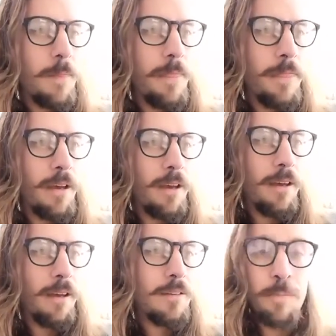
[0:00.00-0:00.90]

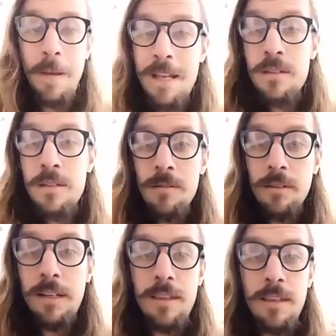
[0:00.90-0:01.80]
the space,
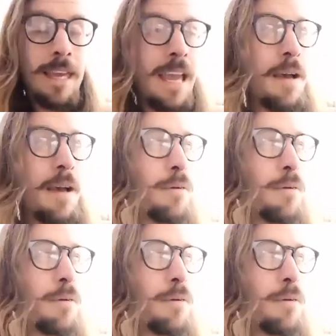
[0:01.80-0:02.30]
like the camp,